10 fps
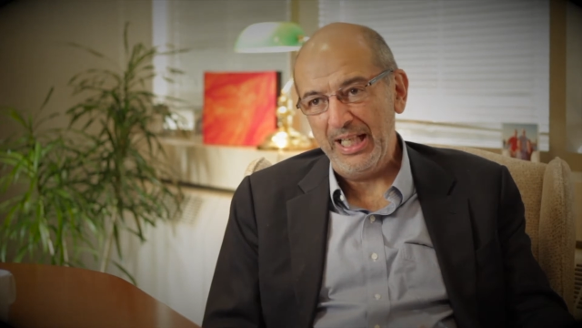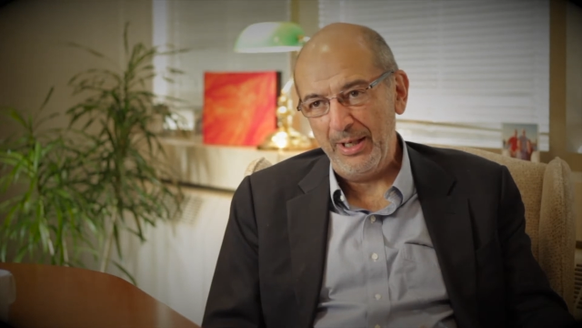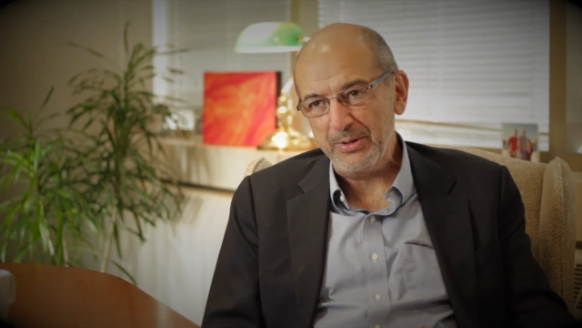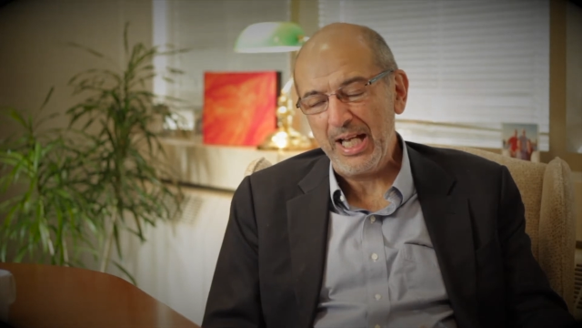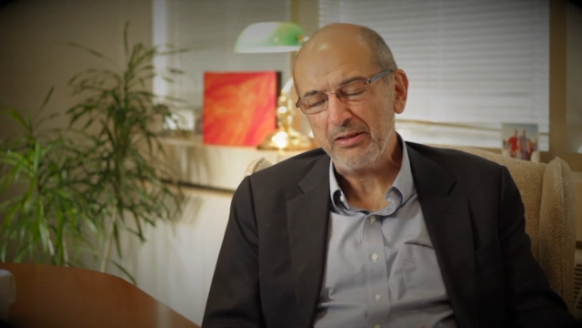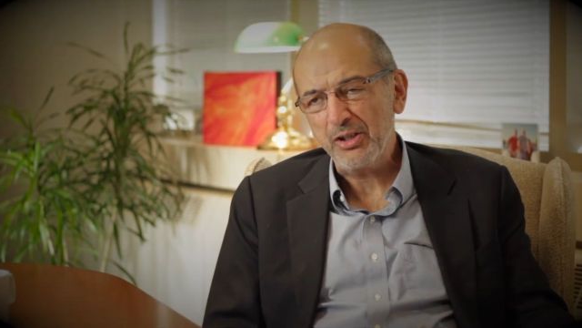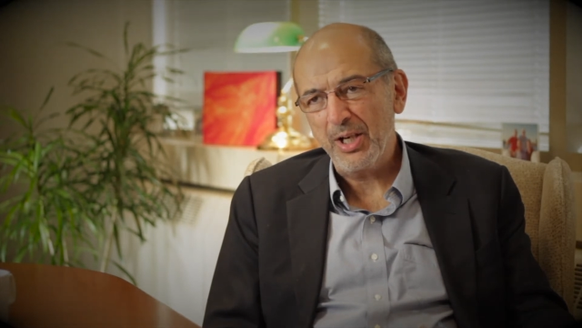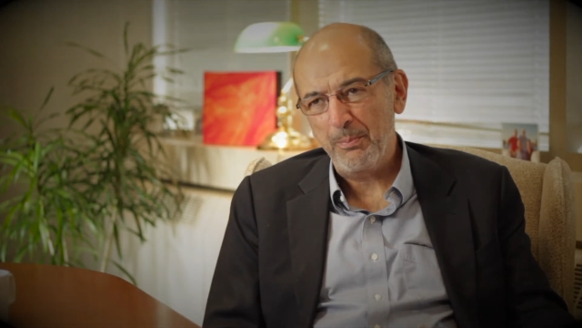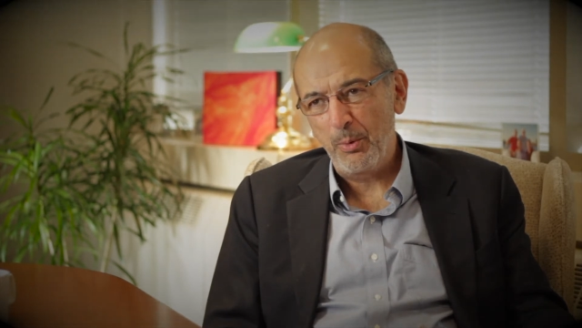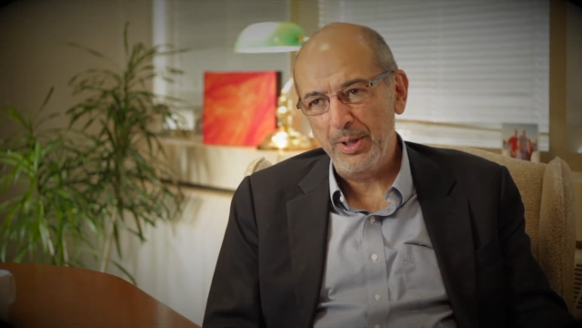I was actually
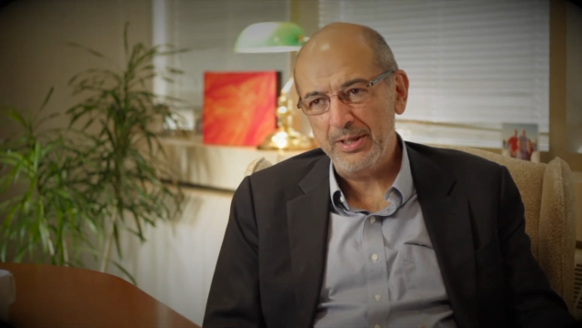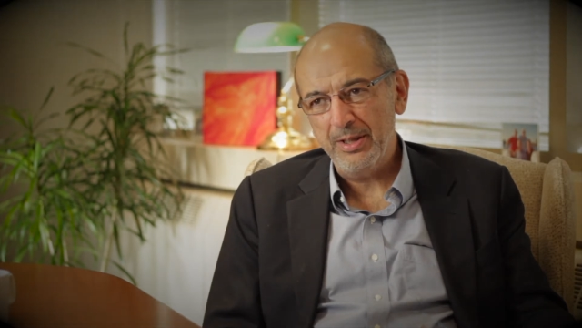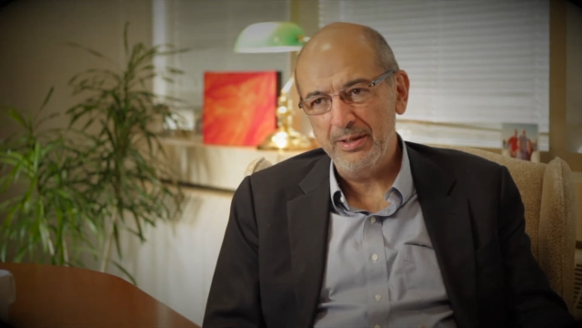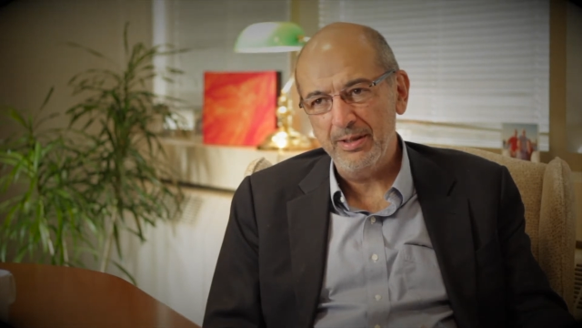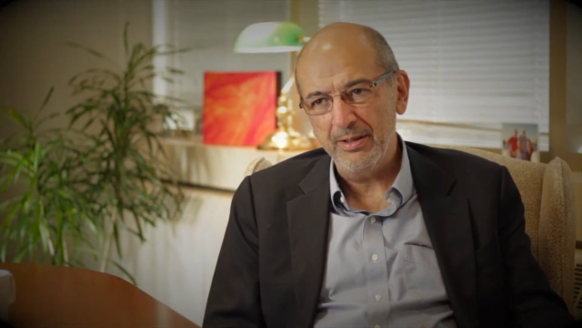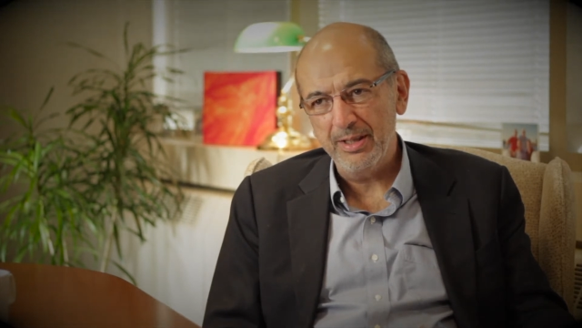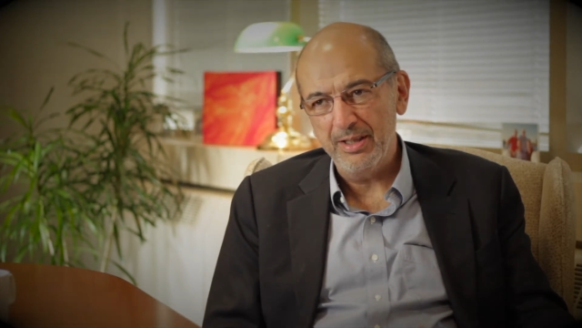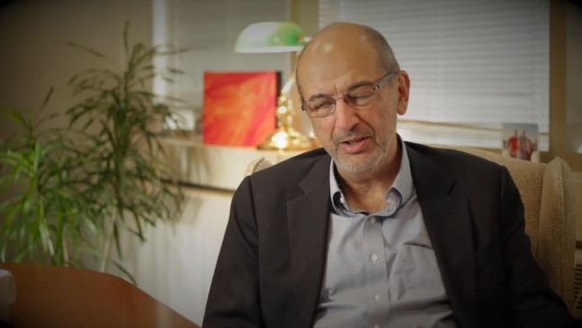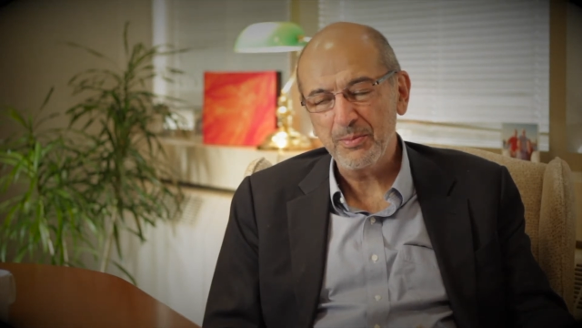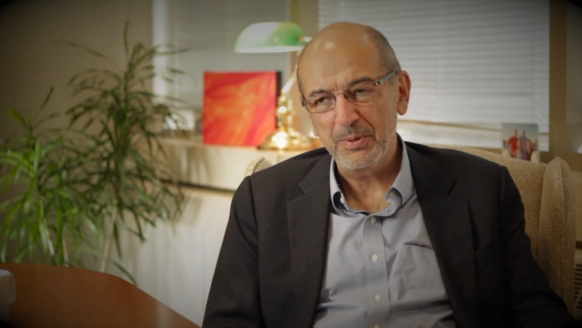appointed to the
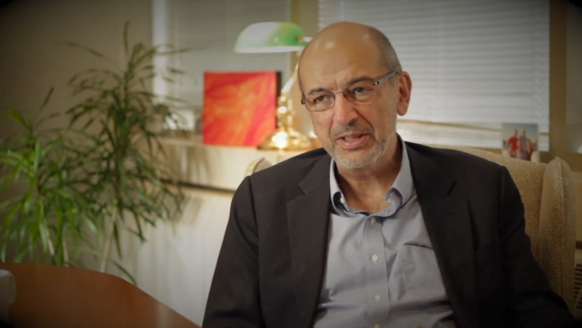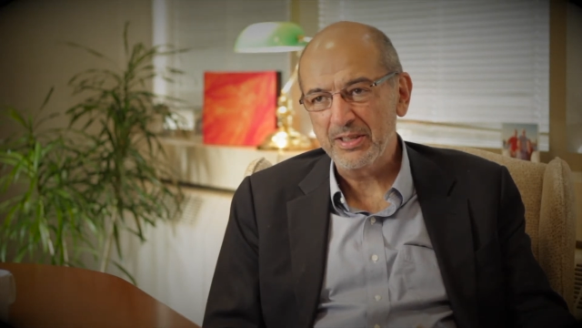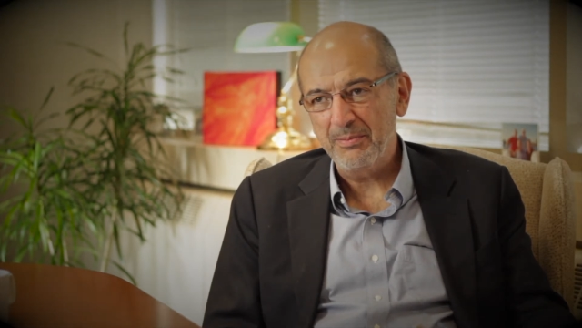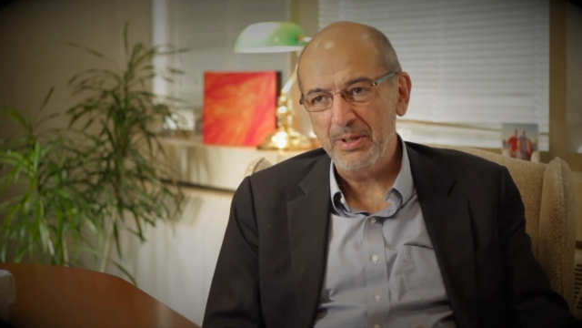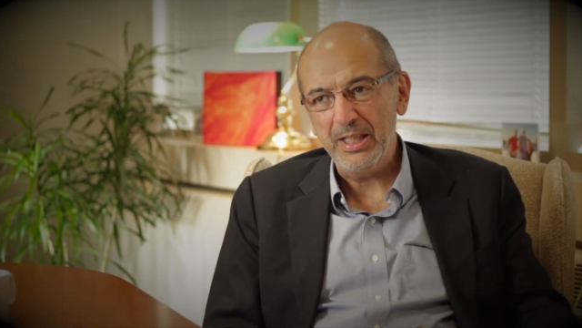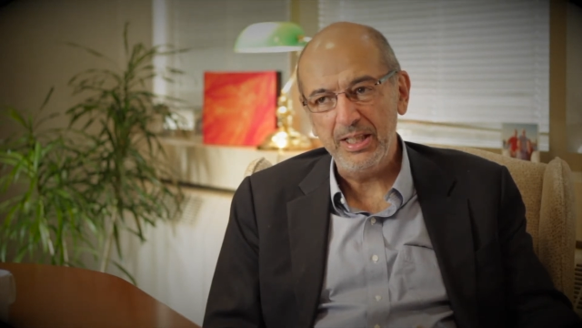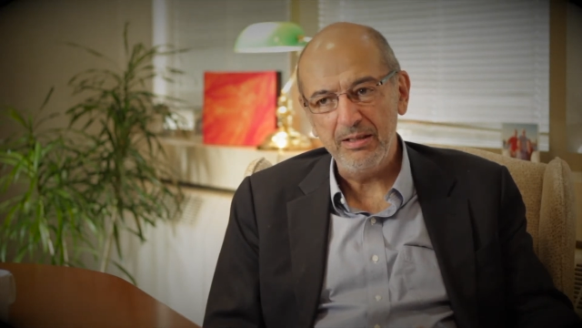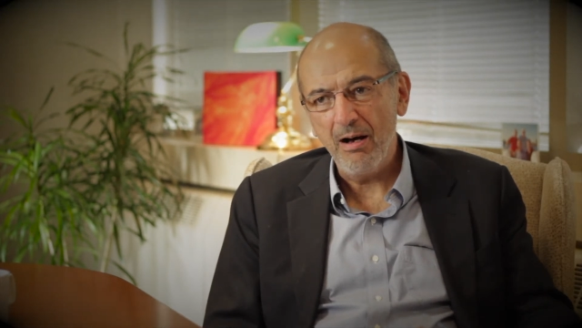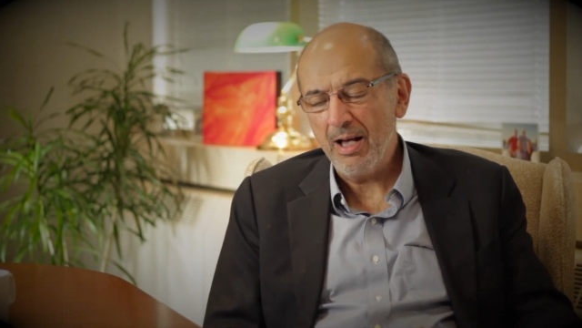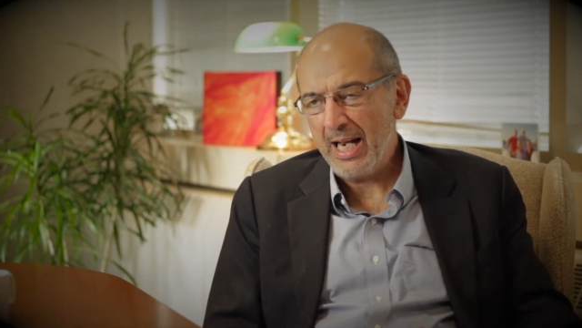discipline committee,
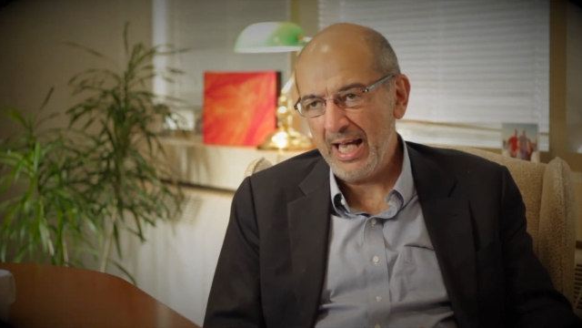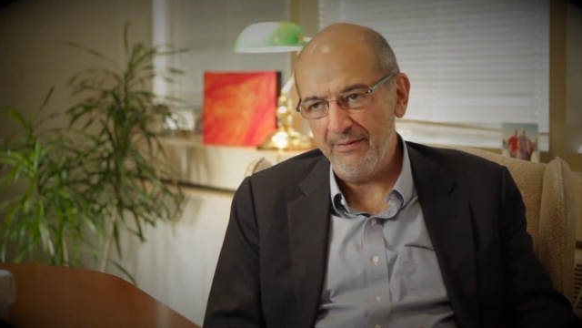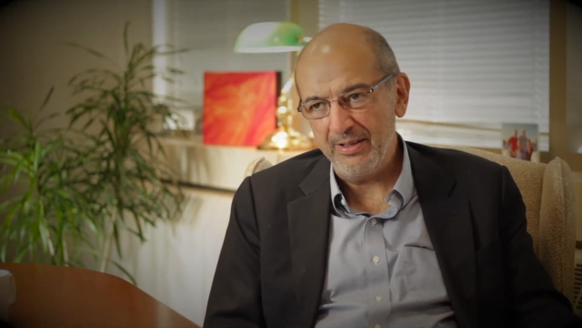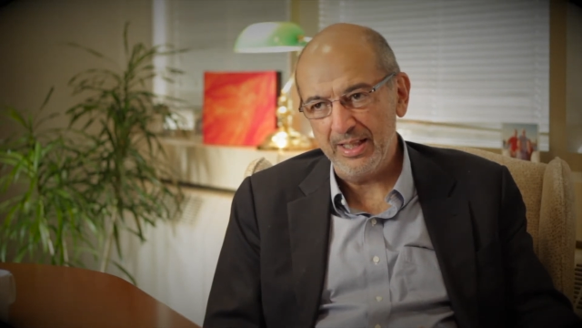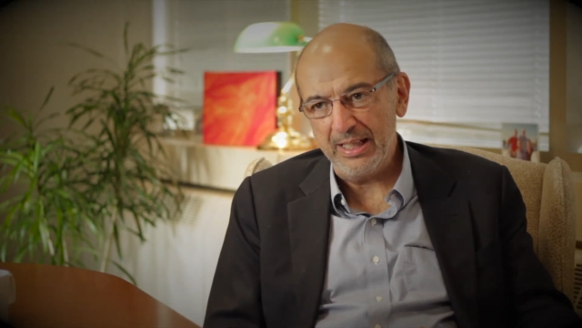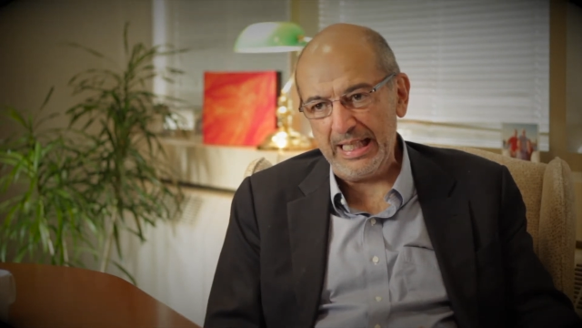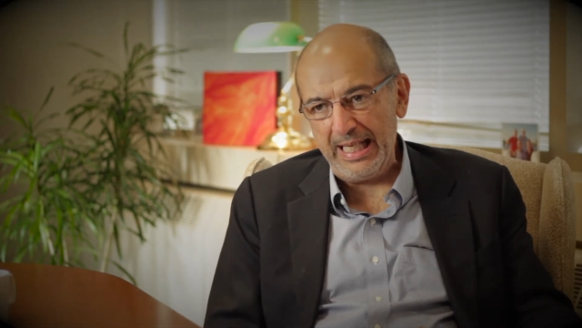not having